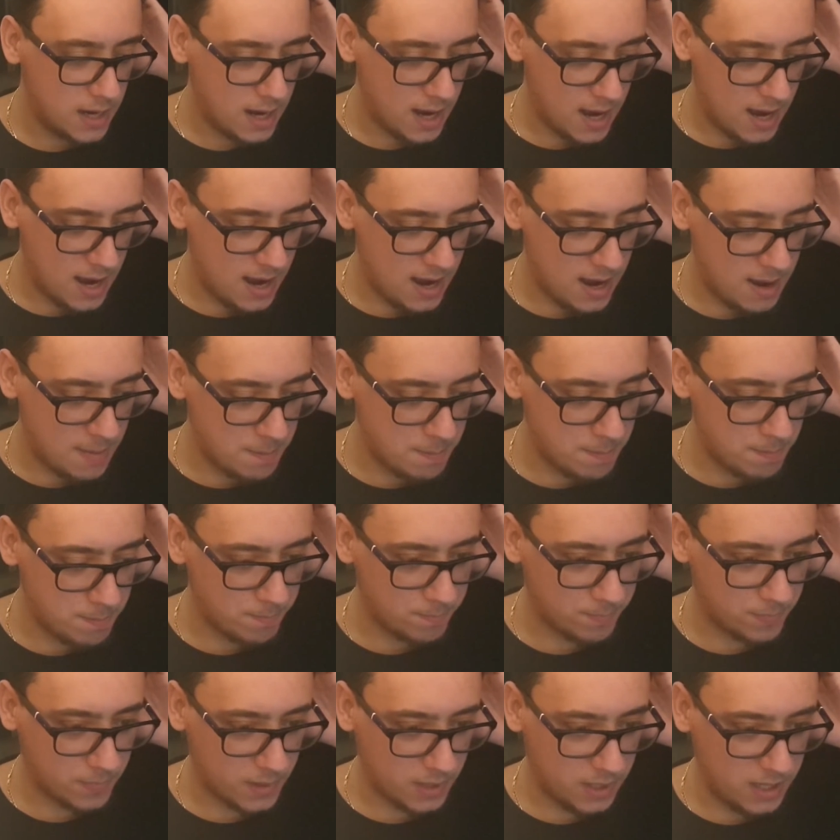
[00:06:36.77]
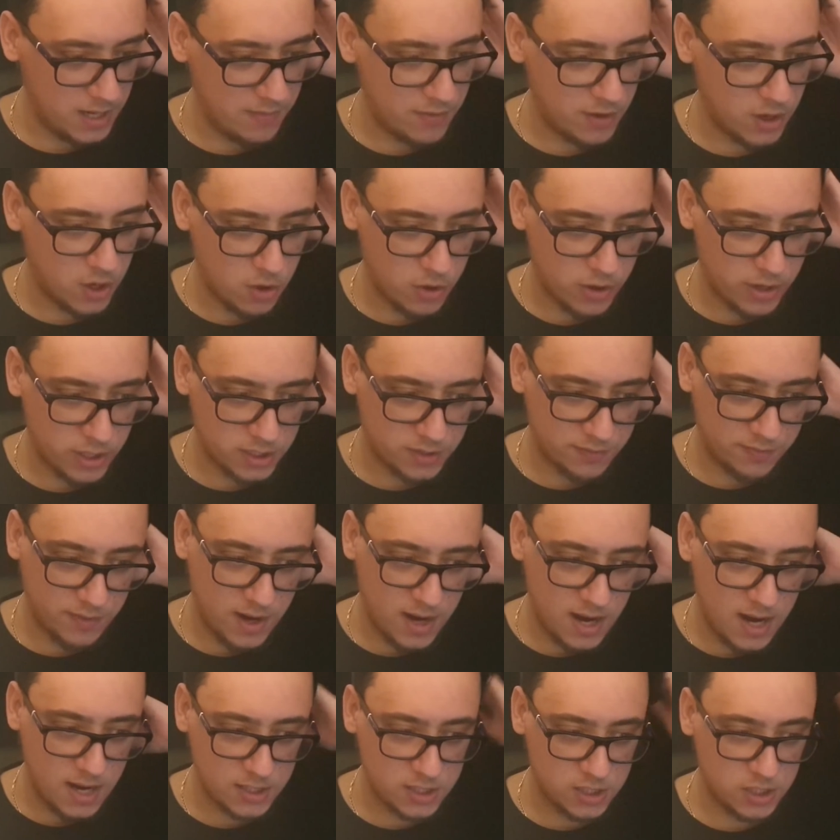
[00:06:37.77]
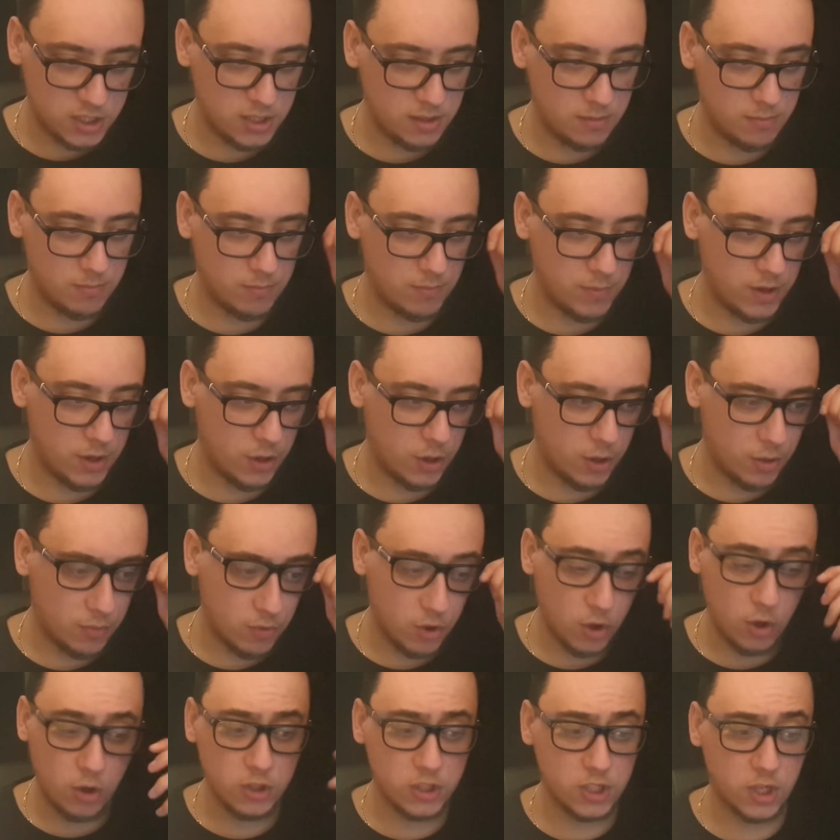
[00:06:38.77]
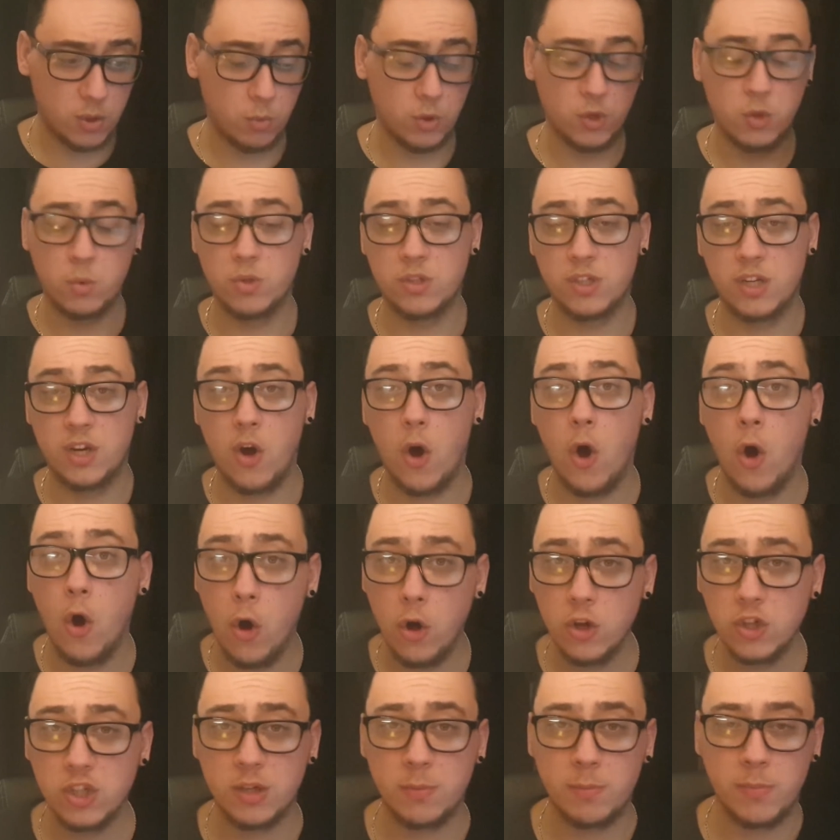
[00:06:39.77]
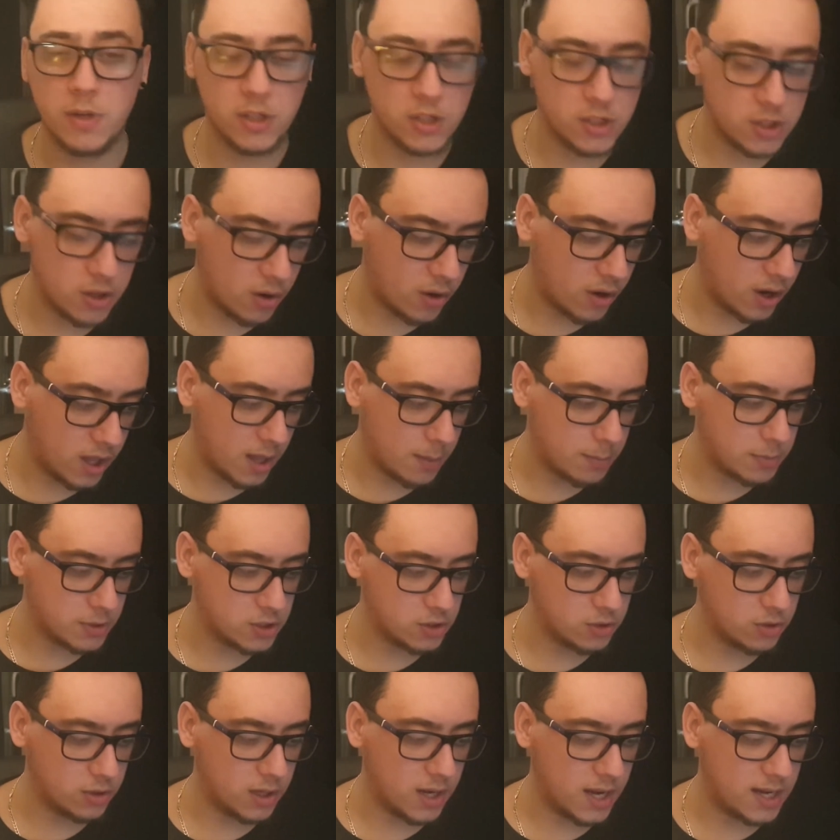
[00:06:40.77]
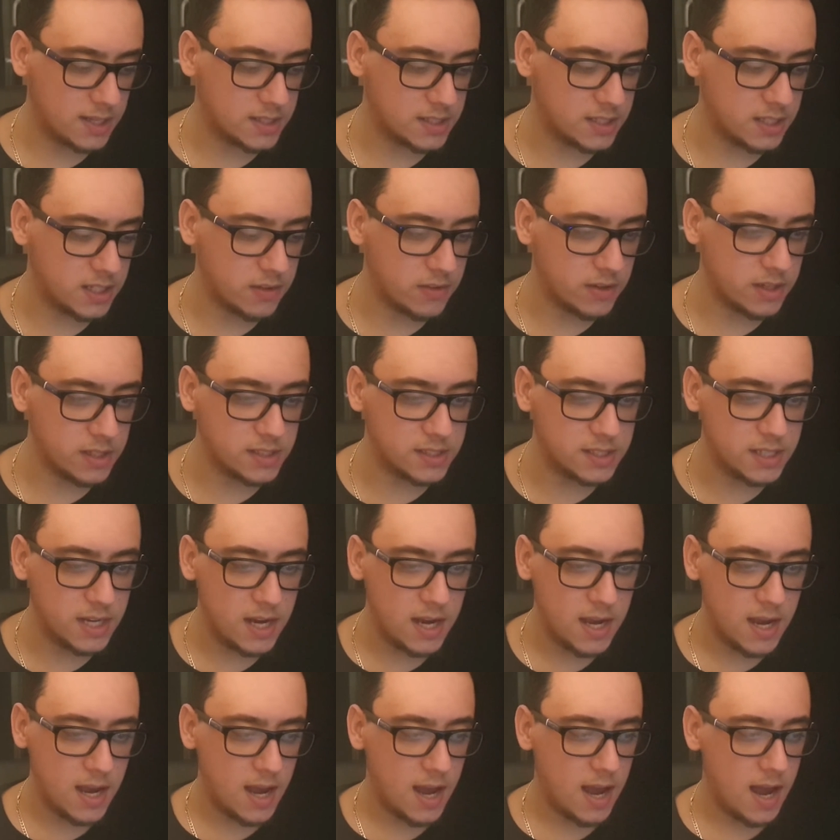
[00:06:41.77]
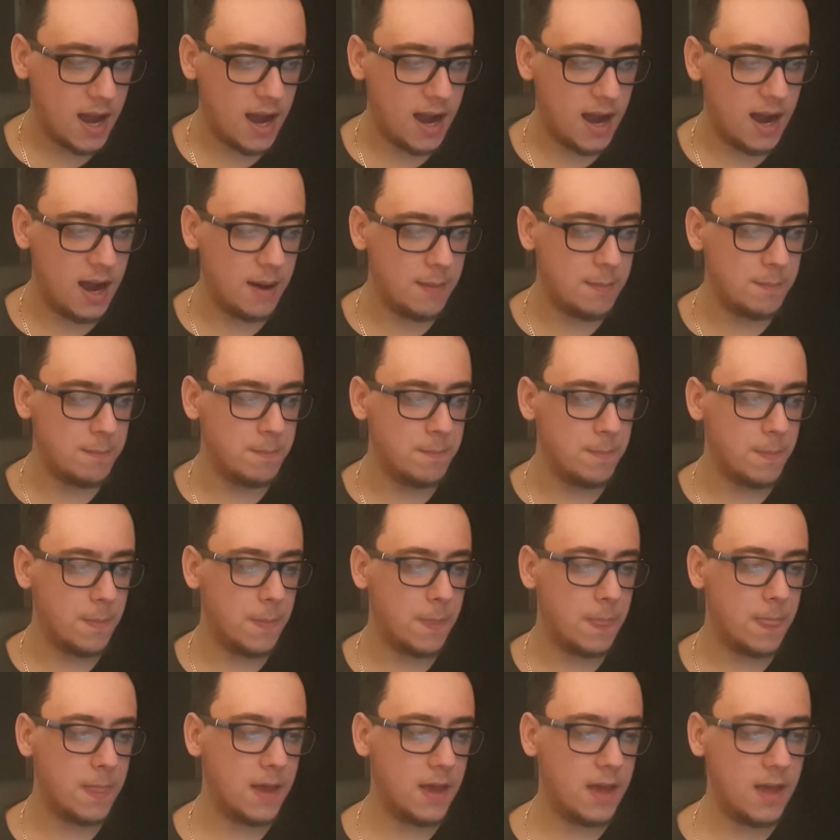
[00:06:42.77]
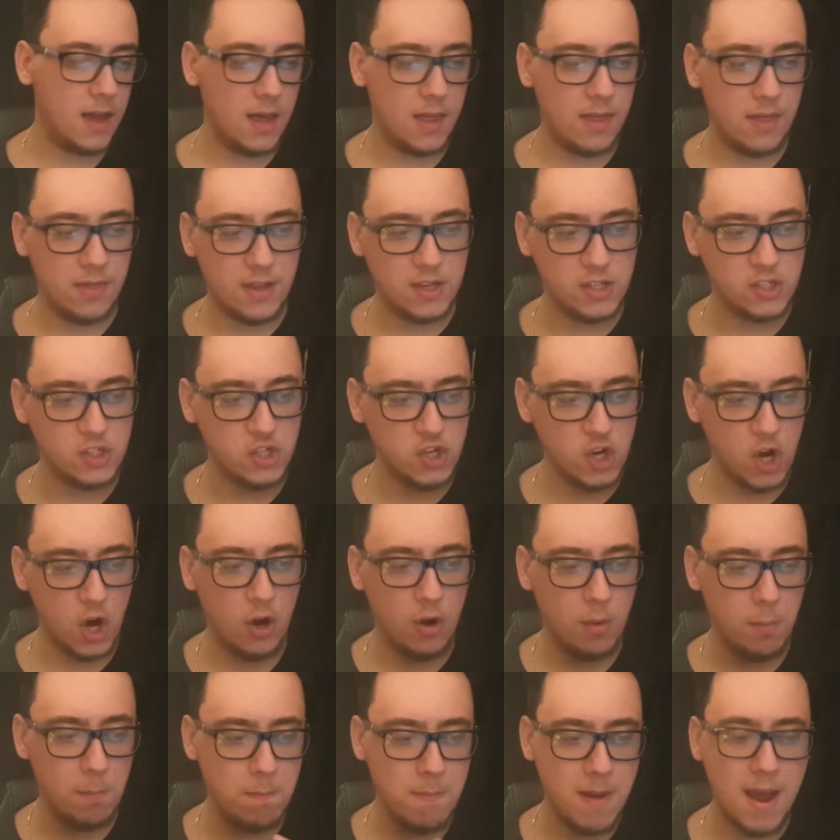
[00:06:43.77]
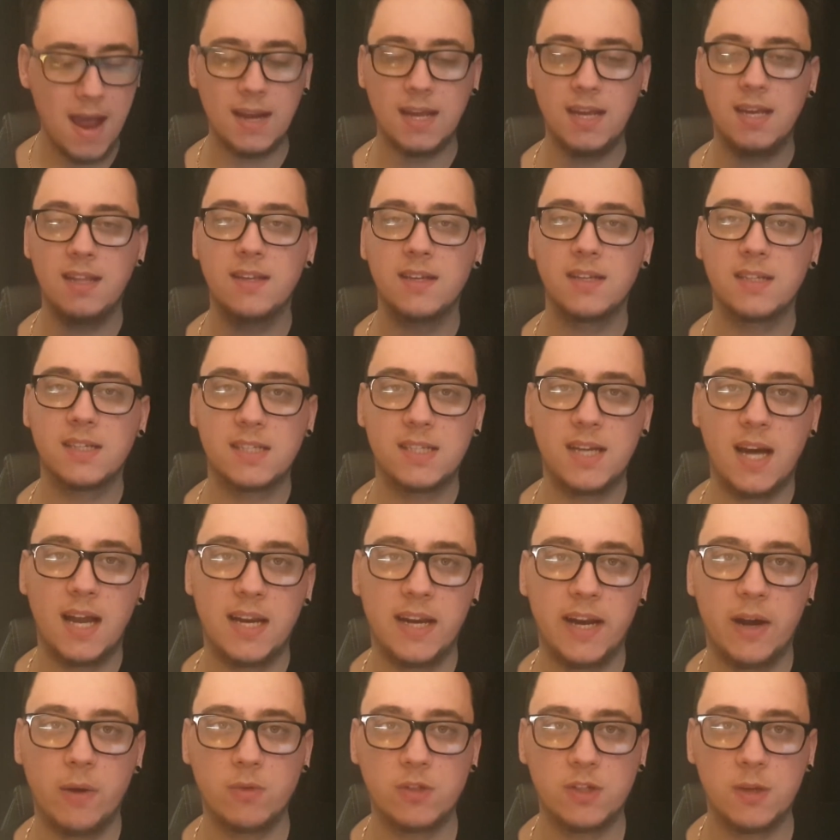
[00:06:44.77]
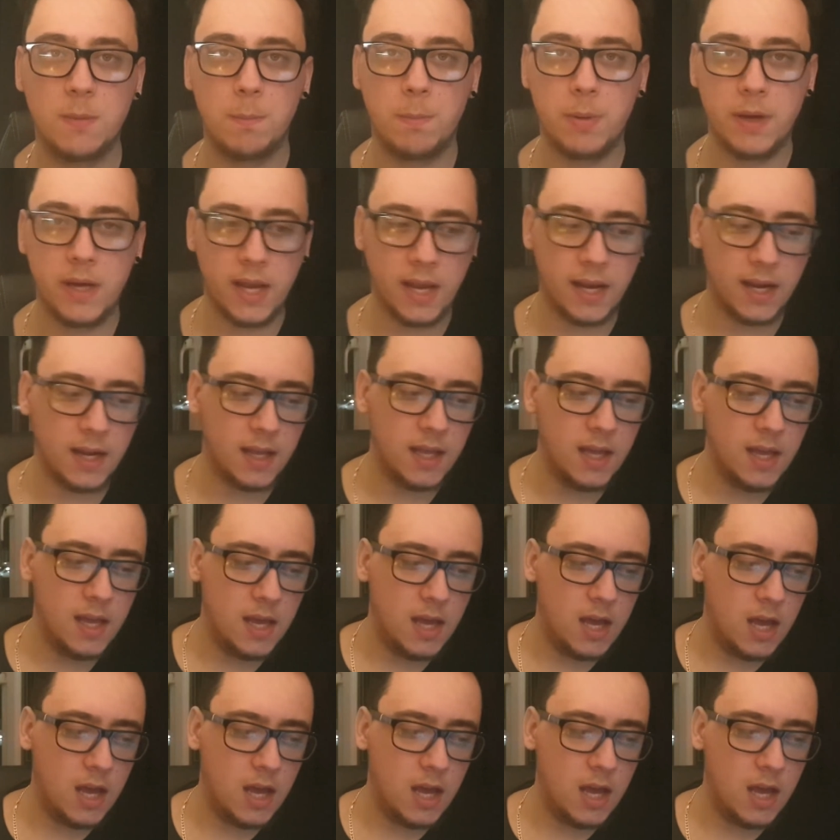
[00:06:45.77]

Even going as far to, you know, Rosa, which was an awesome historical episode last series. There's not many that stand out to being